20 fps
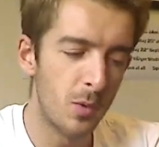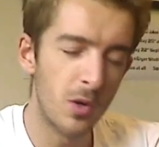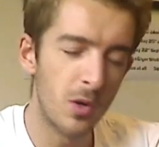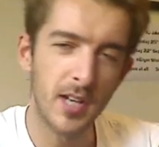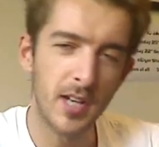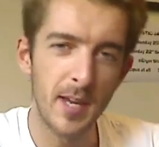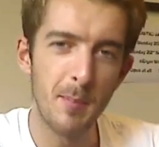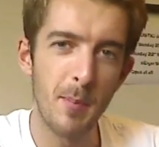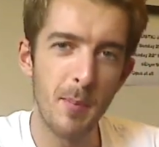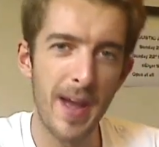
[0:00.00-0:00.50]

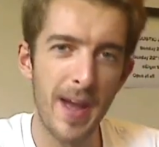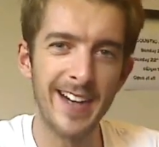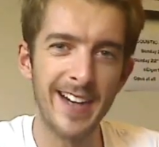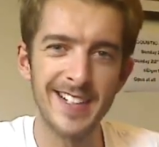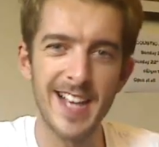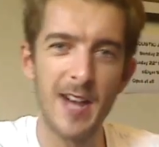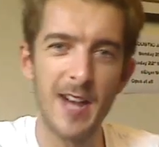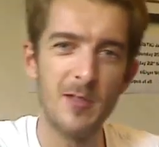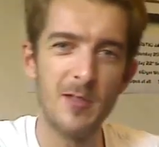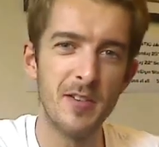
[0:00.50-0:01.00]
walking
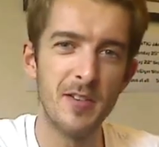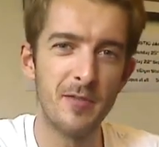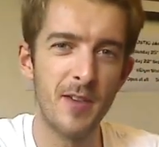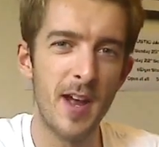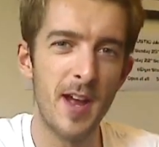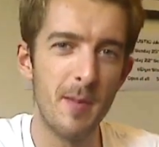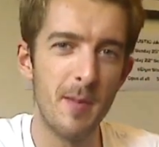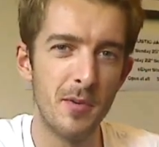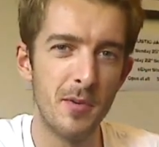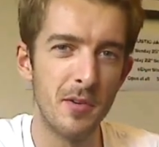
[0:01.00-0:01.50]
back down your
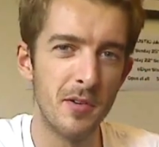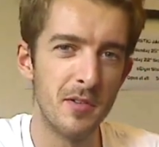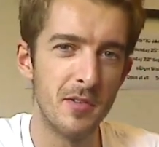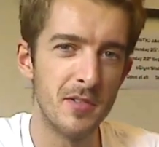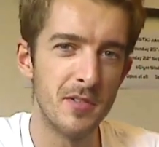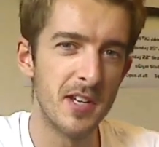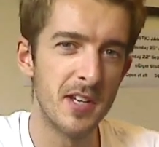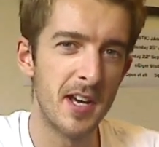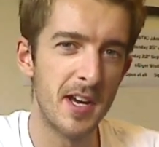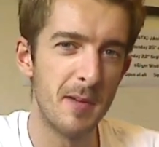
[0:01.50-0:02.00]

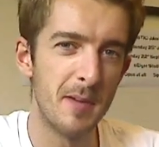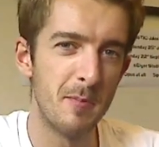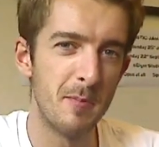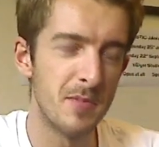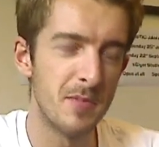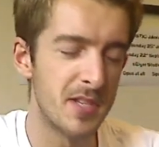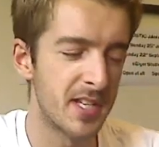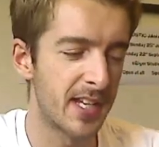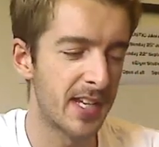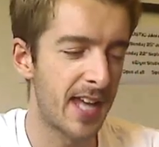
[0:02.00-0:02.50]
fretboard
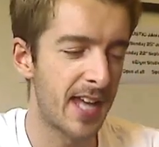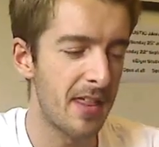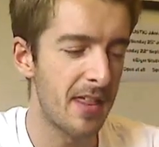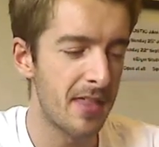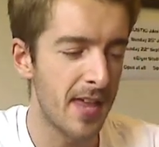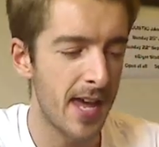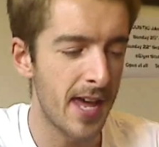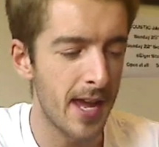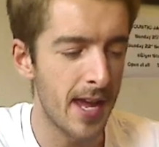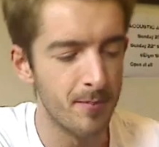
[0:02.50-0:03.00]
um, to
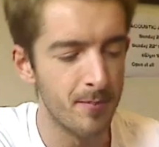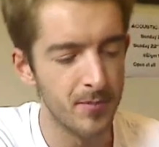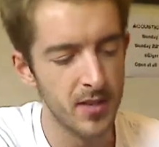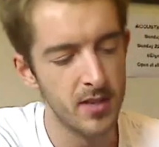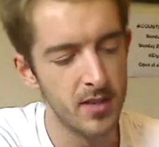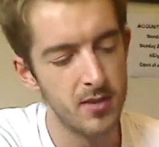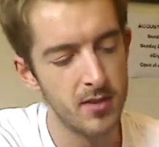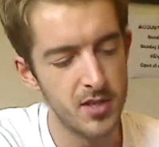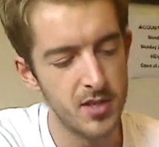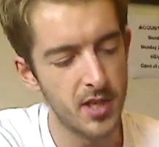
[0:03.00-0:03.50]
get there.
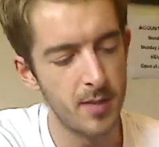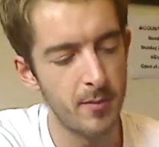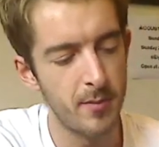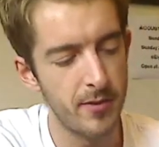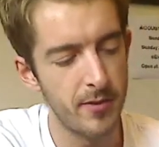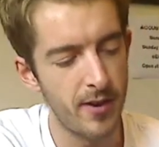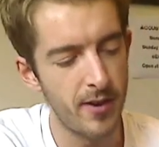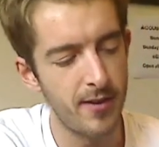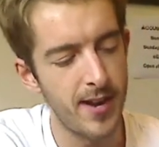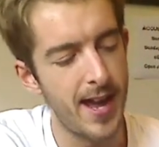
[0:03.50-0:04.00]

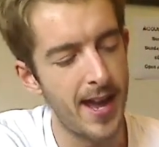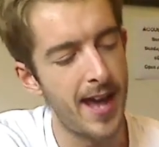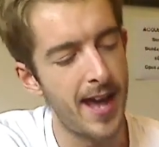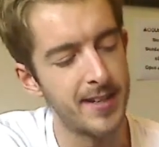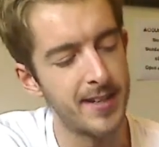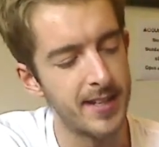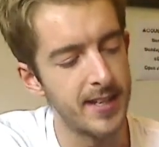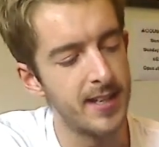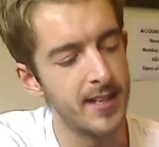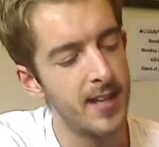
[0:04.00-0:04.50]
Can be very
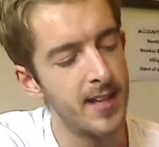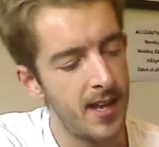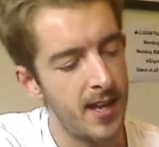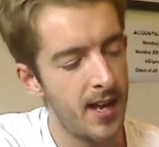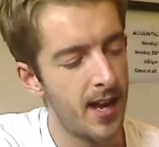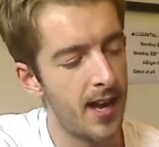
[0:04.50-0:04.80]
handy.